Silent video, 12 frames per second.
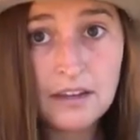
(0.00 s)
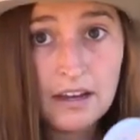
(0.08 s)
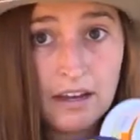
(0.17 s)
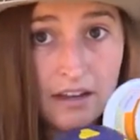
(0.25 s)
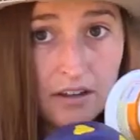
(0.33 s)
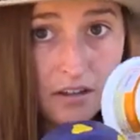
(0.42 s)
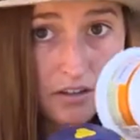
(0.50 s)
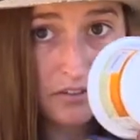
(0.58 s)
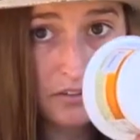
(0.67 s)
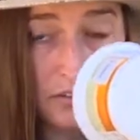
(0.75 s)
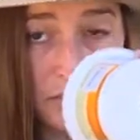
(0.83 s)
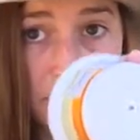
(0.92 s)
I
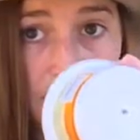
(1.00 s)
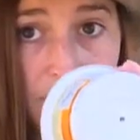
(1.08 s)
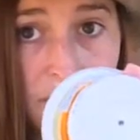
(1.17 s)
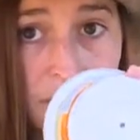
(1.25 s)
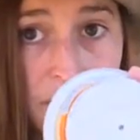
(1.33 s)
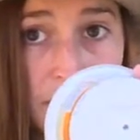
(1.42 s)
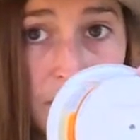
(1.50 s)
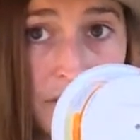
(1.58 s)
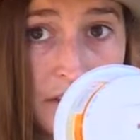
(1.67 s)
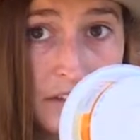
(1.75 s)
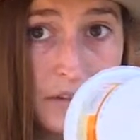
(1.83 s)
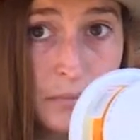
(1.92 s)
also have drilled
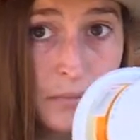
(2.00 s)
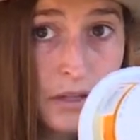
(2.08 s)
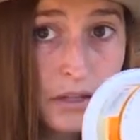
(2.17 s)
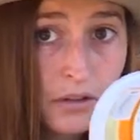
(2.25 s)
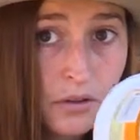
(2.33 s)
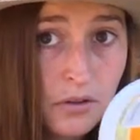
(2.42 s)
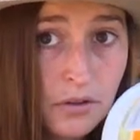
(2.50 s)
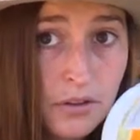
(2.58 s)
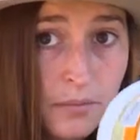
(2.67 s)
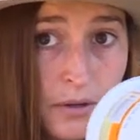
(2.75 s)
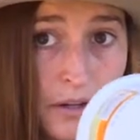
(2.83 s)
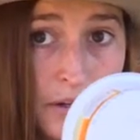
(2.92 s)
a small hole in
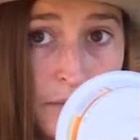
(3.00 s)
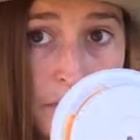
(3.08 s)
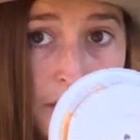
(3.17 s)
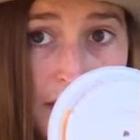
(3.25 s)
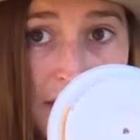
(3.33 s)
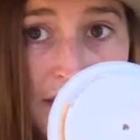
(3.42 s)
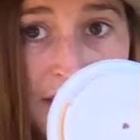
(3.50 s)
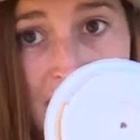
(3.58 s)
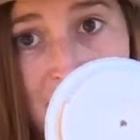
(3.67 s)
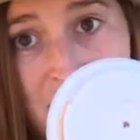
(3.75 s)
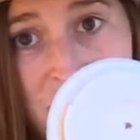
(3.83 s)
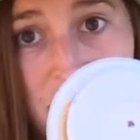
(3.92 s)
the bottom, and I didn't
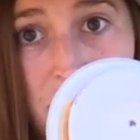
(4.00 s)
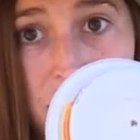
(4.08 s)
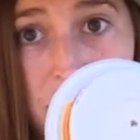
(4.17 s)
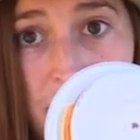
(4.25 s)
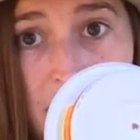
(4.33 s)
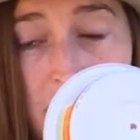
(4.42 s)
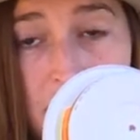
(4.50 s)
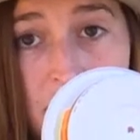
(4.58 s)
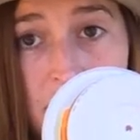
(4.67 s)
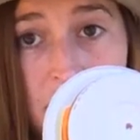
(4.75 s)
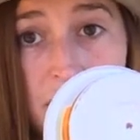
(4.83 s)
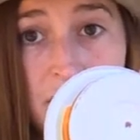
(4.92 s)
actually use a drill, I used
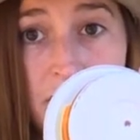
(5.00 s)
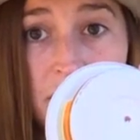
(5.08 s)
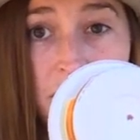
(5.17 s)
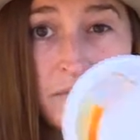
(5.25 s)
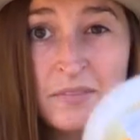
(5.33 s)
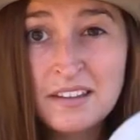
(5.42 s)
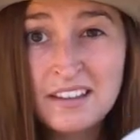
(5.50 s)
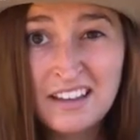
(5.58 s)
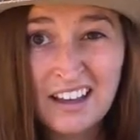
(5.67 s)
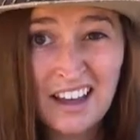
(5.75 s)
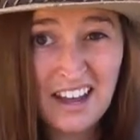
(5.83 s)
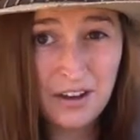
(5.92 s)
scissors.
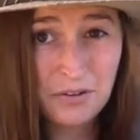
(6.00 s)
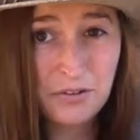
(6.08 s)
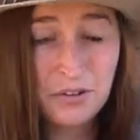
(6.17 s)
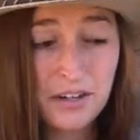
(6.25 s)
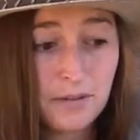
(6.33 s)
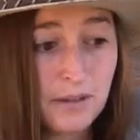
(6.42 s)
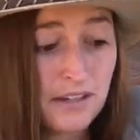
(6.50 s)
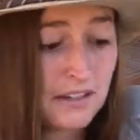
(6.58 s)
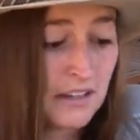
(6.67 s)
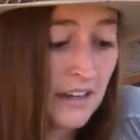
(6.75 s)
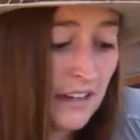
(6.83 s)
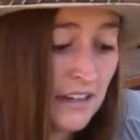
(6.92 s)
I would recommend
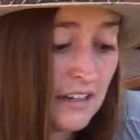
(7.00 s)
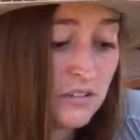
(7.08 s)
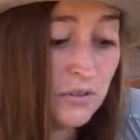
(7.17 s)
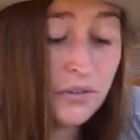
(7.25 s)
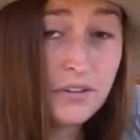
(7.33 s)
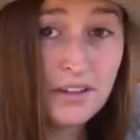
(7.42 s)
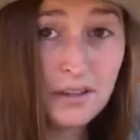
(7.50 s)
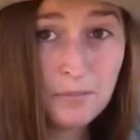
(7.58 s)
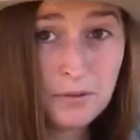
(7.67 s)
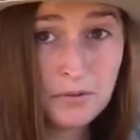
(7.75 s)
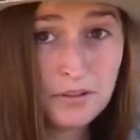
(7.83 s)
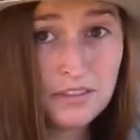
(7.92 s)
getting an adult to
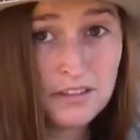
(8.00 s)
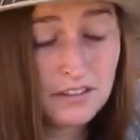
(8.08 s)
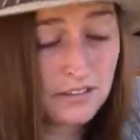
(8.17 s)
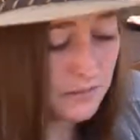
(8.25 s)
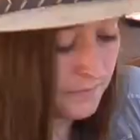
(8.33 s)
help you with this.